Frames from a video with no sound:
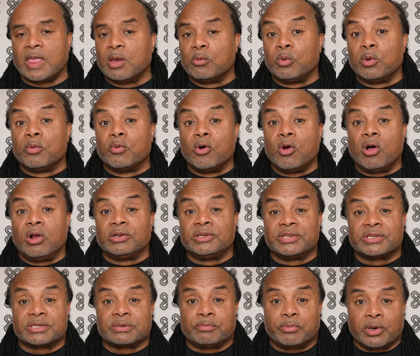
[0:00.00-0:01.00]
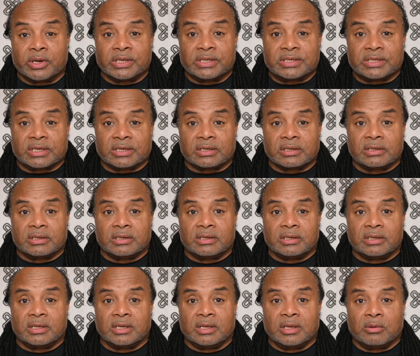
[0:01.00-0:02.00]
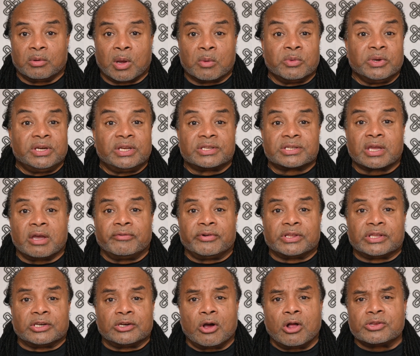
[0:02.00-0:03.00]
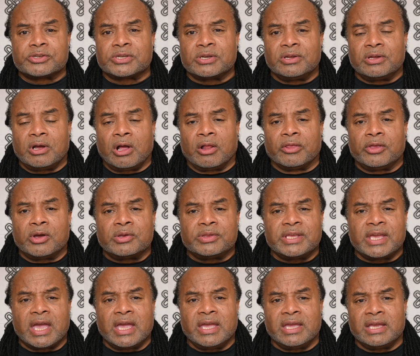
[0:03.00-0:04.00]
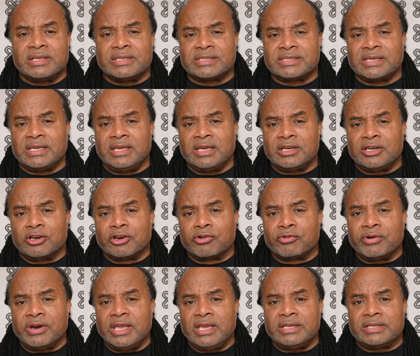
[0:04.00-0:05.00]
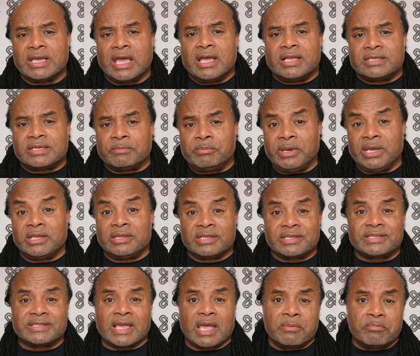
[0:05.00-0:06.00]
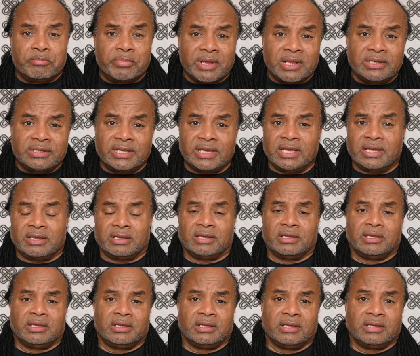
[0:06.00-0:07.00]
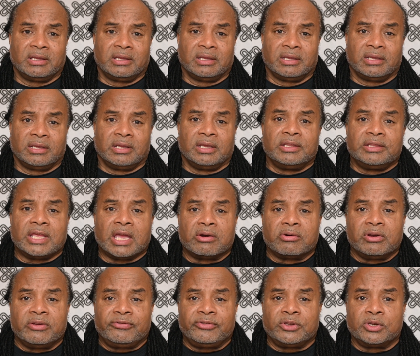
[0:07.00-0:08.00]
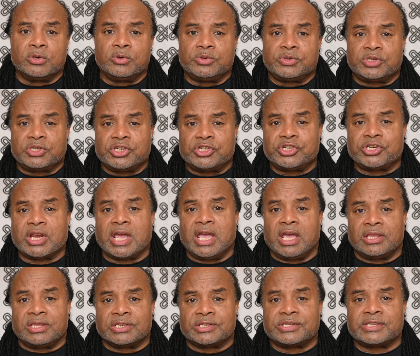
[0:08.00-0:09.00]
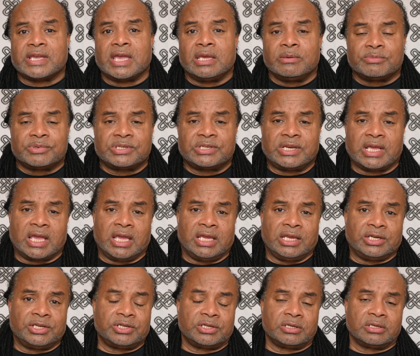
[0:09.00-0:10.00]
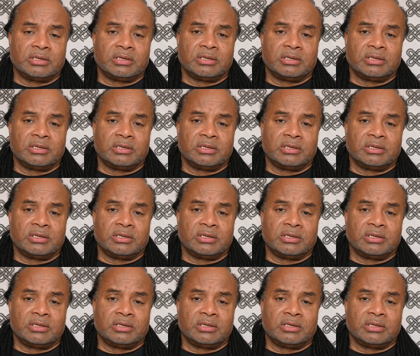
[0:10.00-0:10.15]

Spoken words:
We were all disappointed when we discovered that also, although the ANC had agreed to be in the same building, they refused to share the same stage.